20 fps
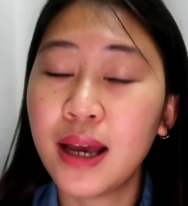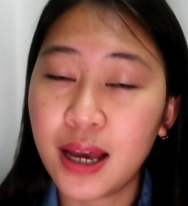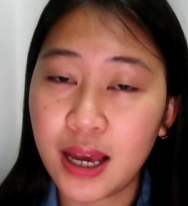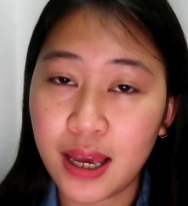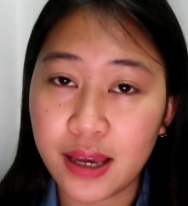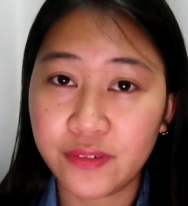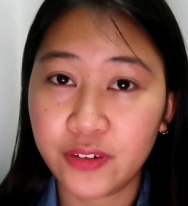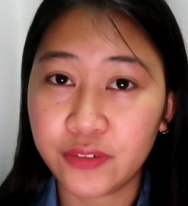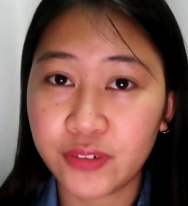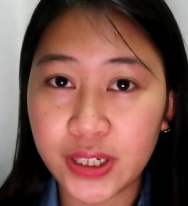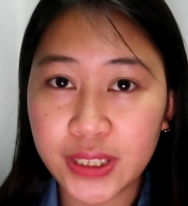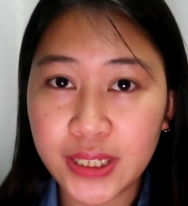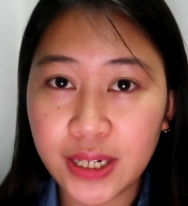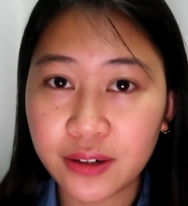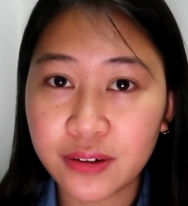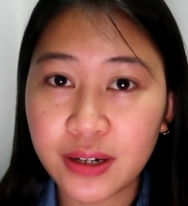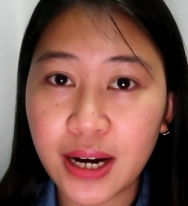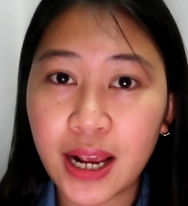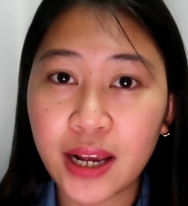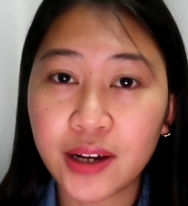I've already
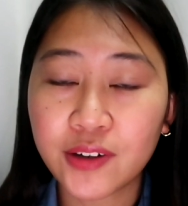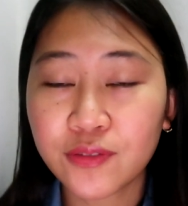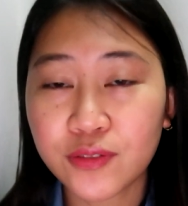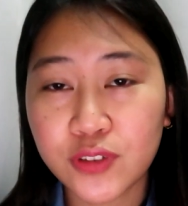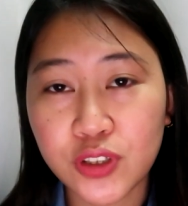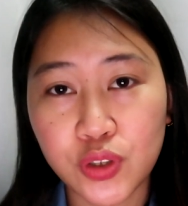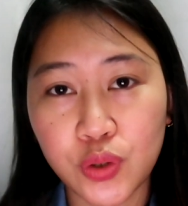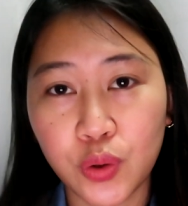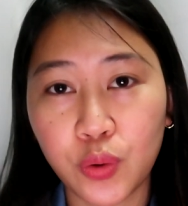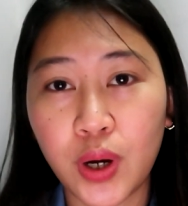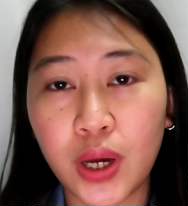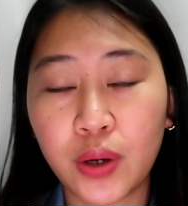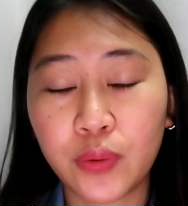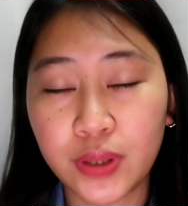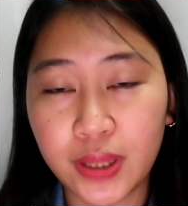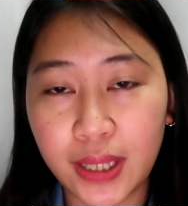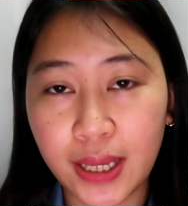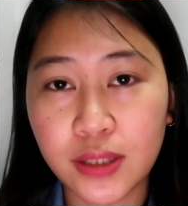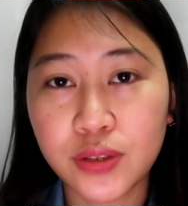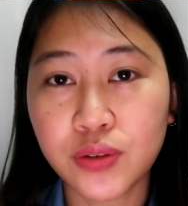arrived, so I
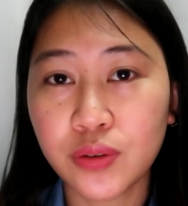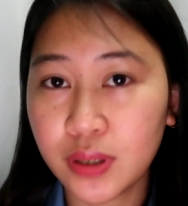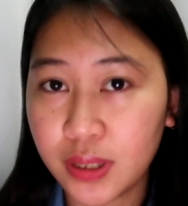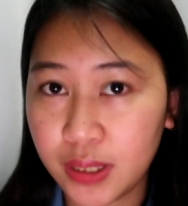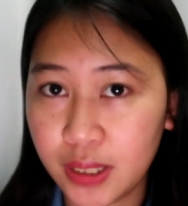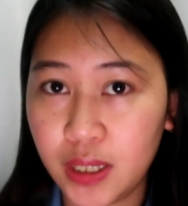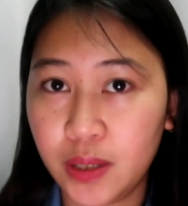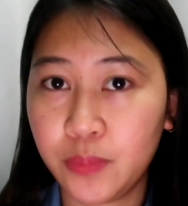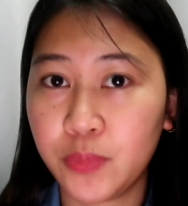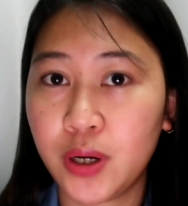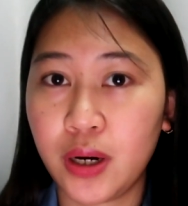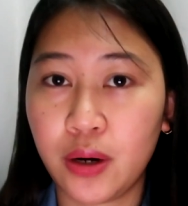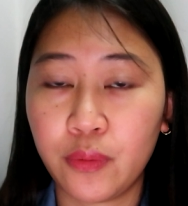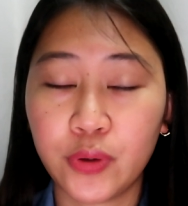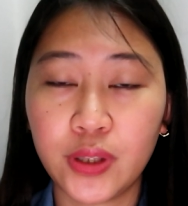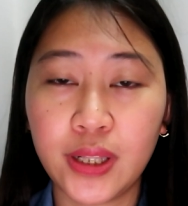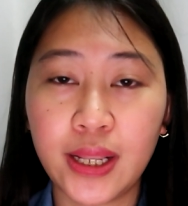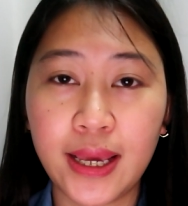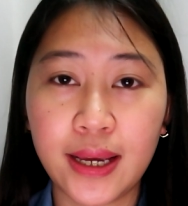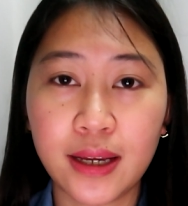would like to claim, or I
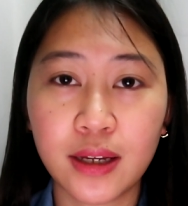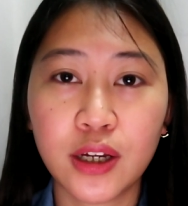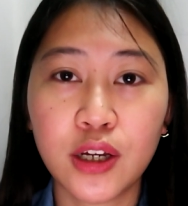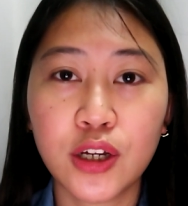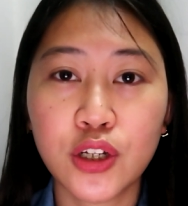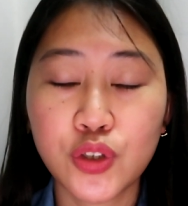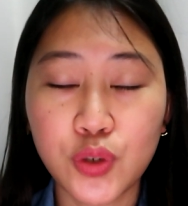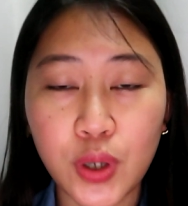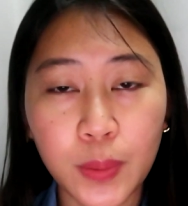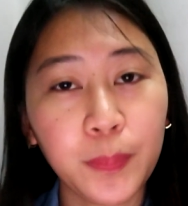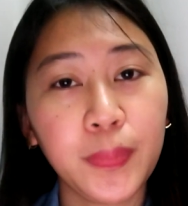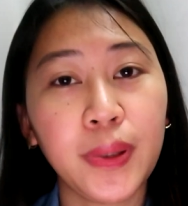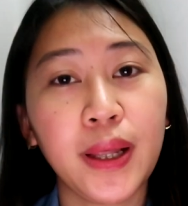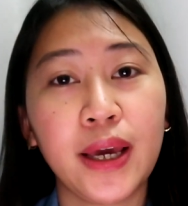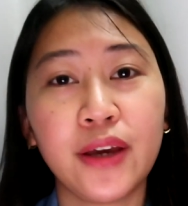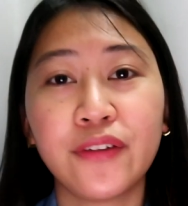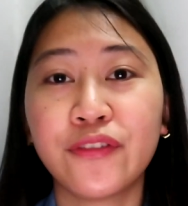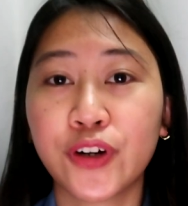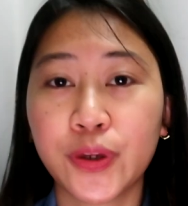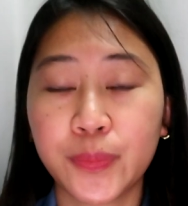would like to
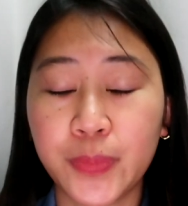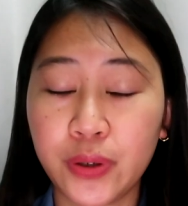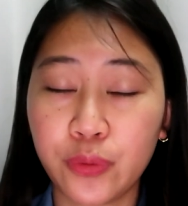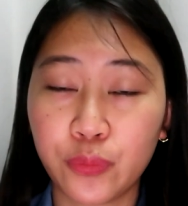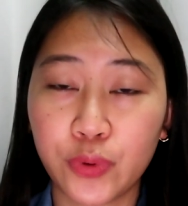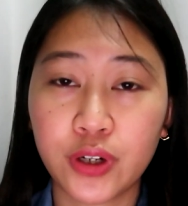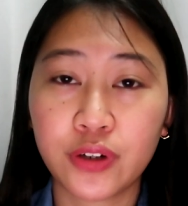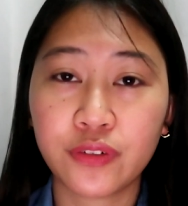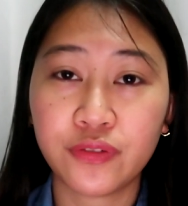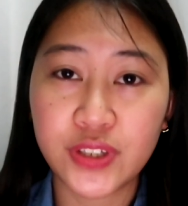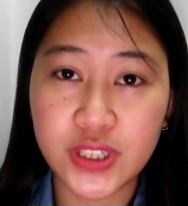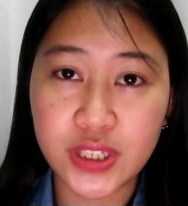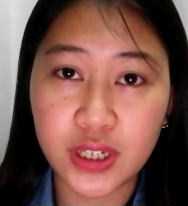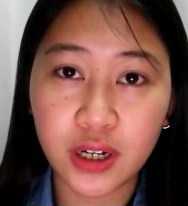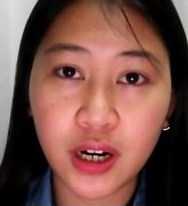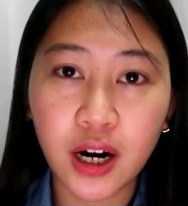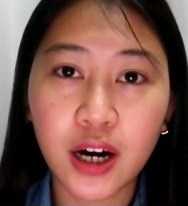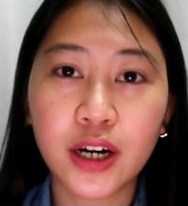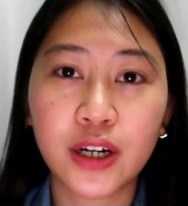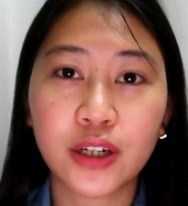apply for my work visa
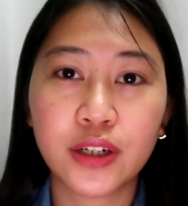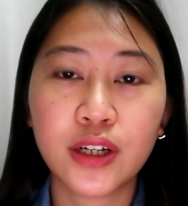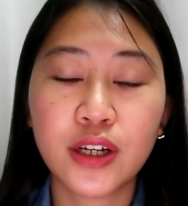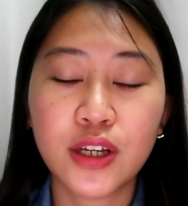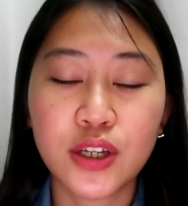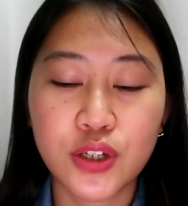card.